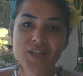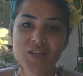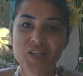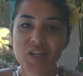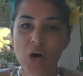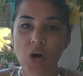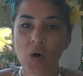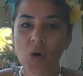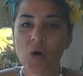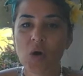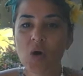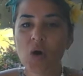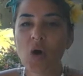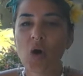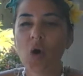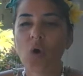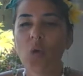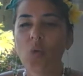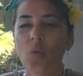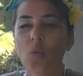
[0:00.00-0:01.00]
So,
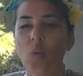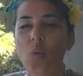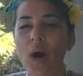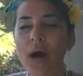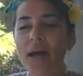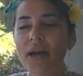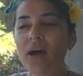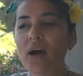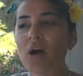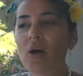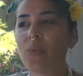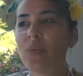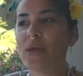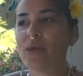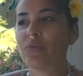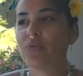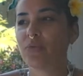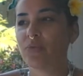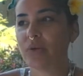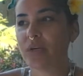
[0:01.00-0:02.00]
what are
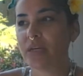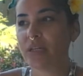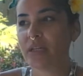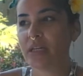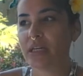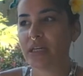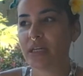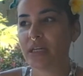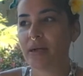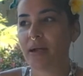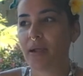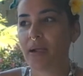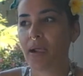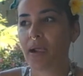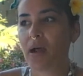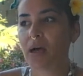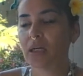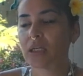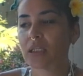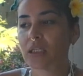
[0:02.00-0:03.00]
we really
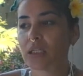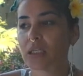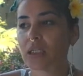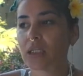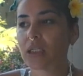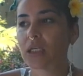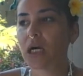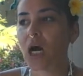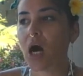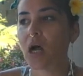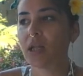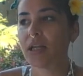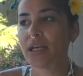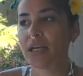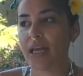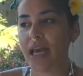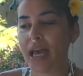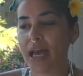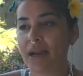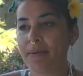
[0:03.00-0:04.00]

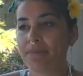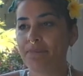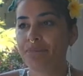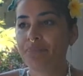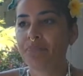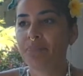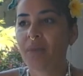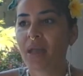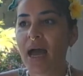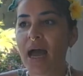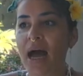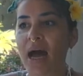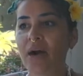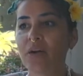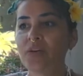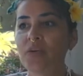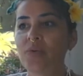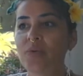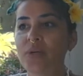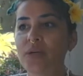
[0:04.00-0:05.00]
calling in?
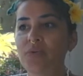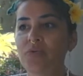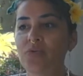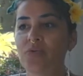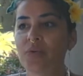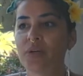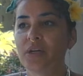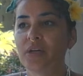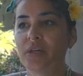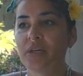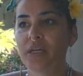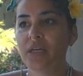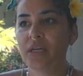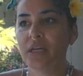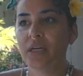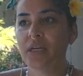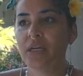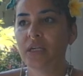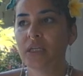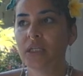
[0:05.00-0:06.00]
How do we
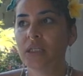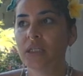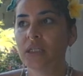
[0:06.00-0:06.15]
really